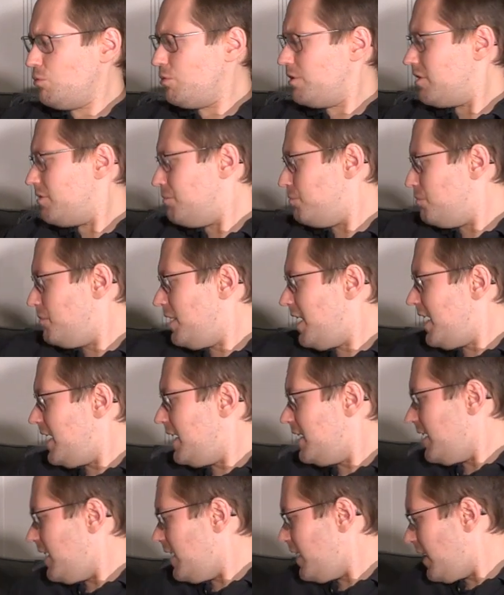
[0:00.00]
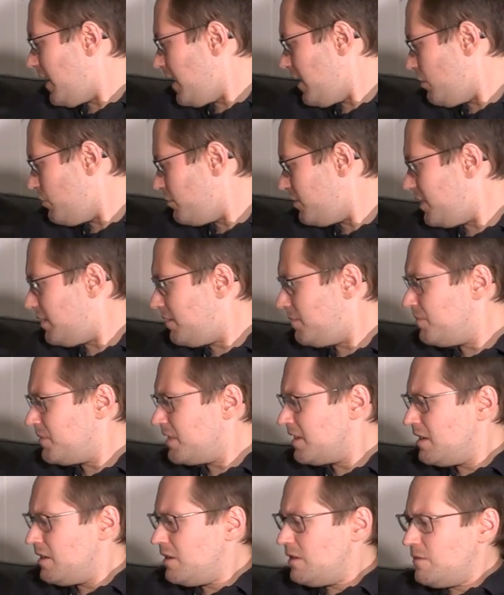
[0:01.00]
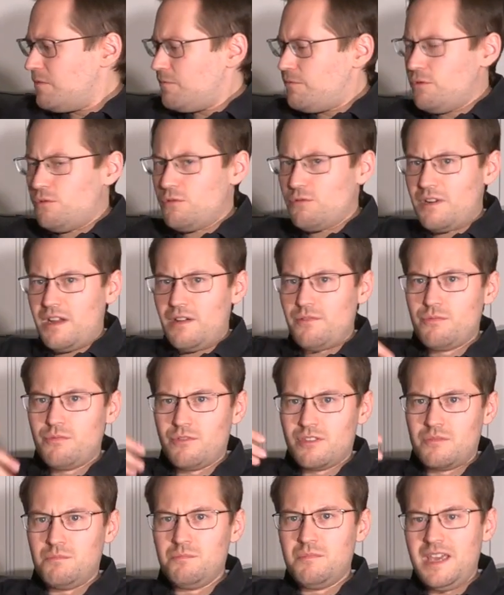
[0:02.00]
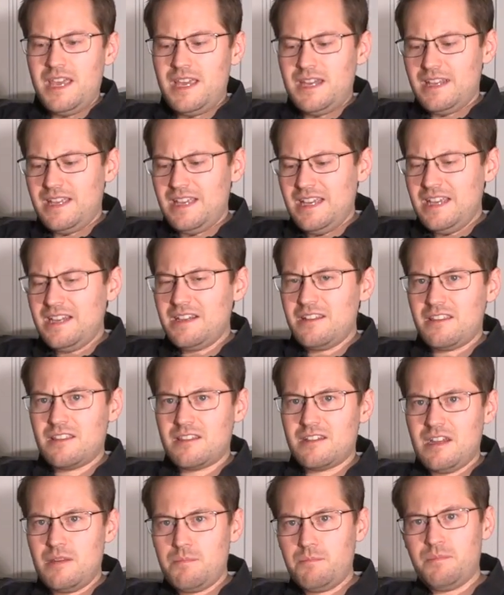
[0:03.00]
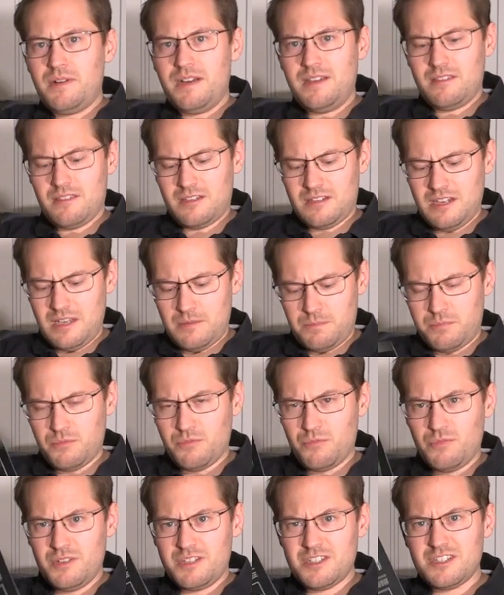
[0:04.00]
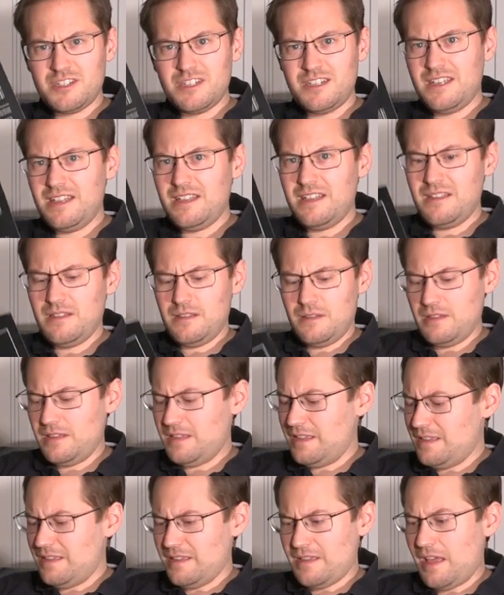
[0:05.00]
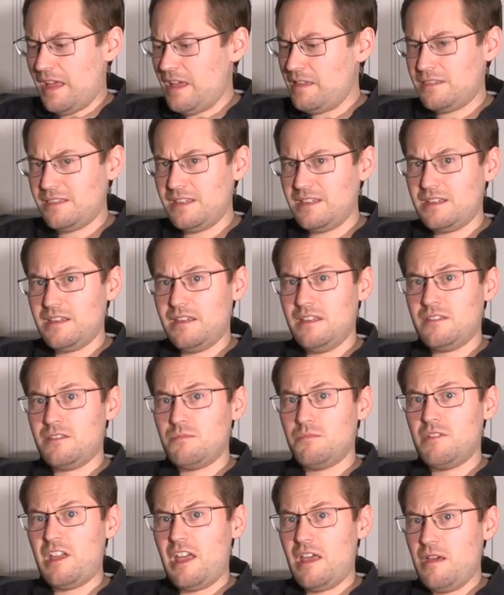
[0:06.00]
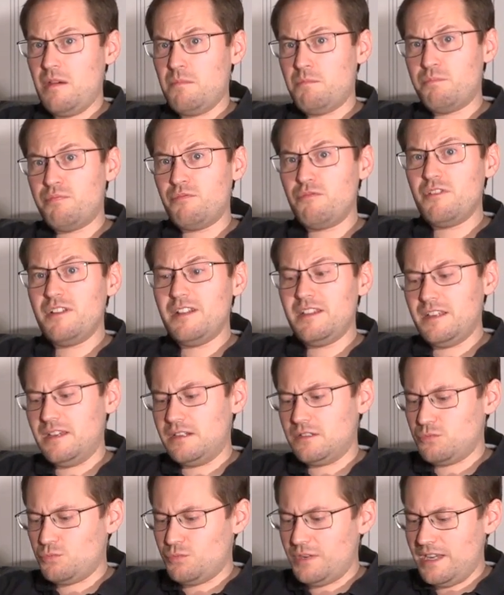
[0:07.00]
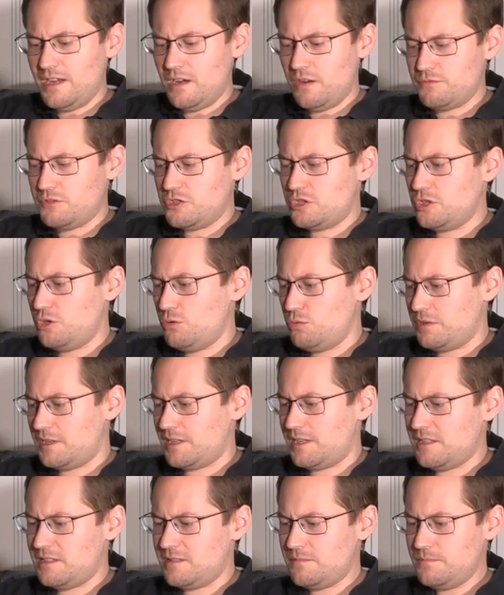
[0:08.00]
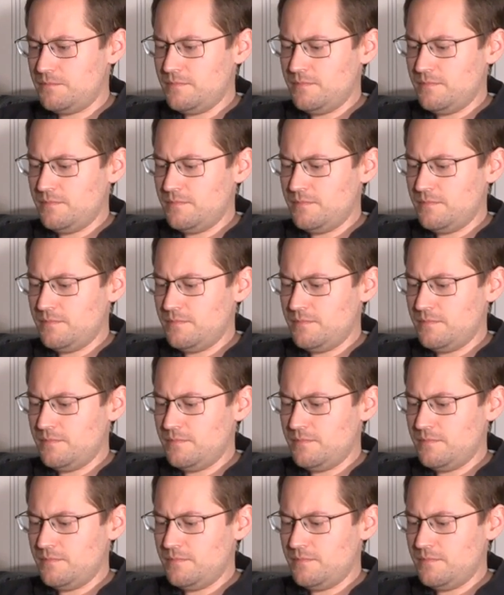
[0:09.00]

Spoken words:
was made and how the photograph was made in step by step, which I think is a brilliant way of showing it.